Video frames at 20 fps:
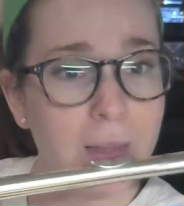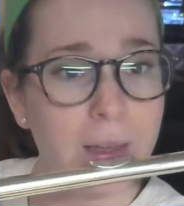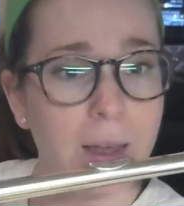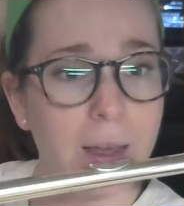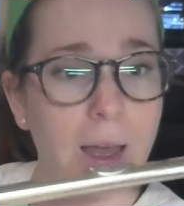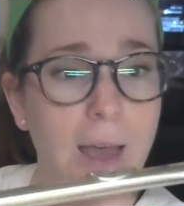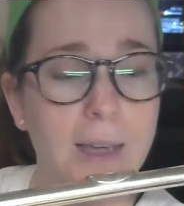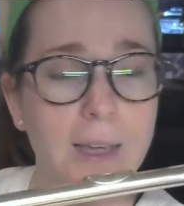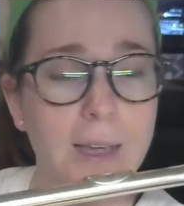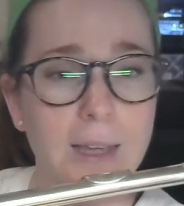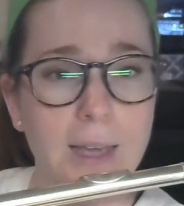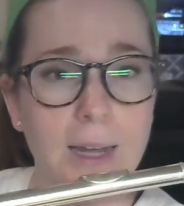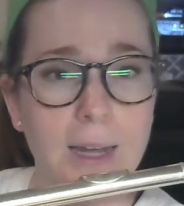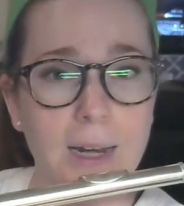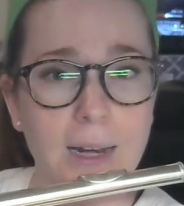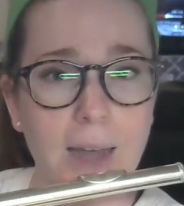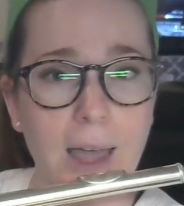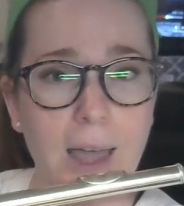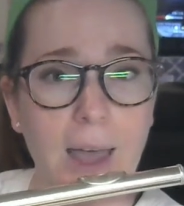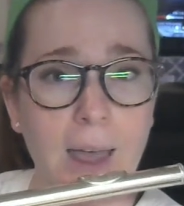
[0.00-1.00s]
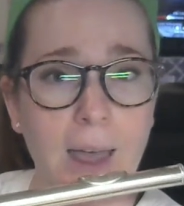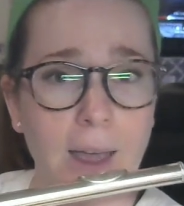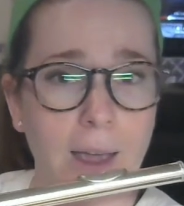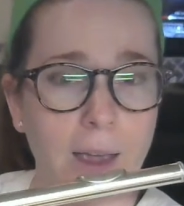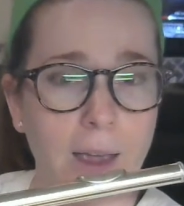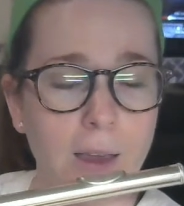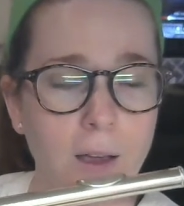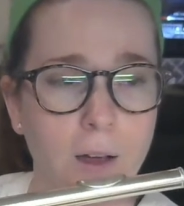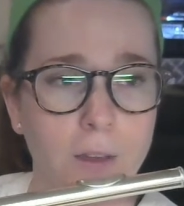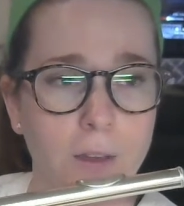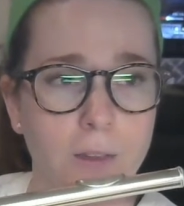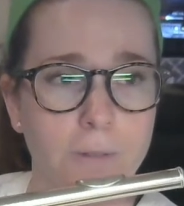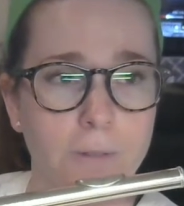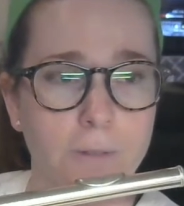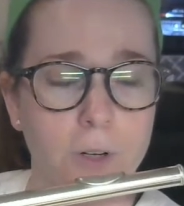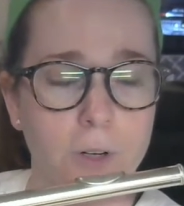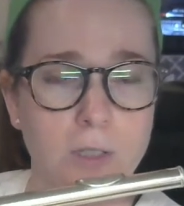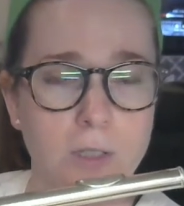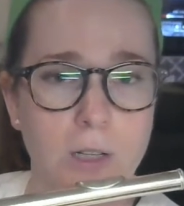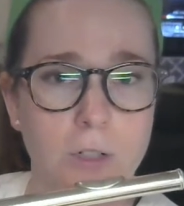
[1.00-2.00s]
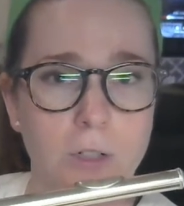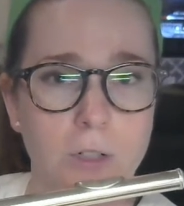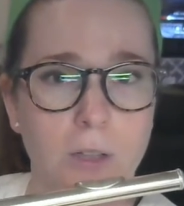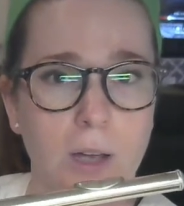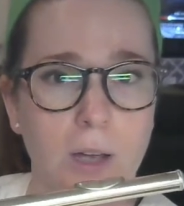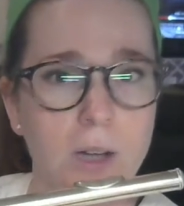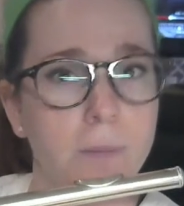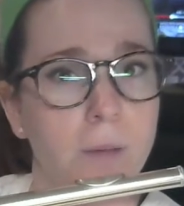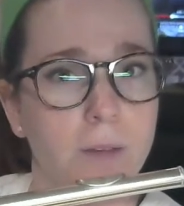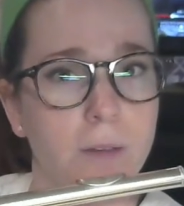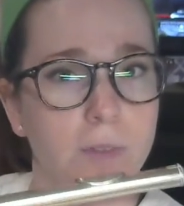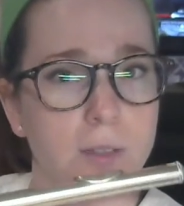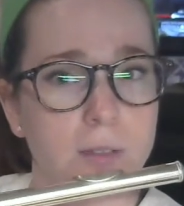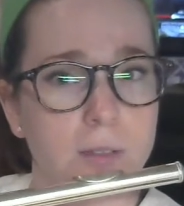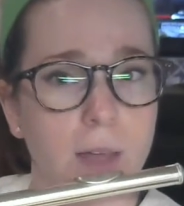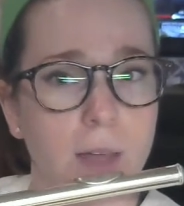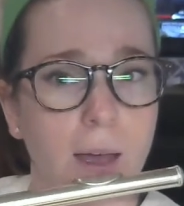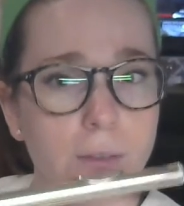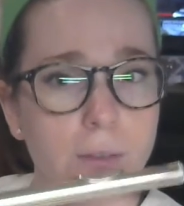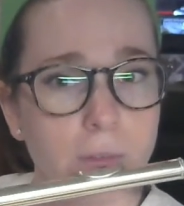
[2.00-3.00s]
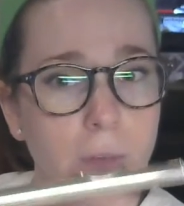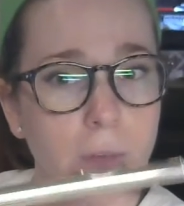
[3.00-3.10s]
I can get an A on the first ledger line above the staff.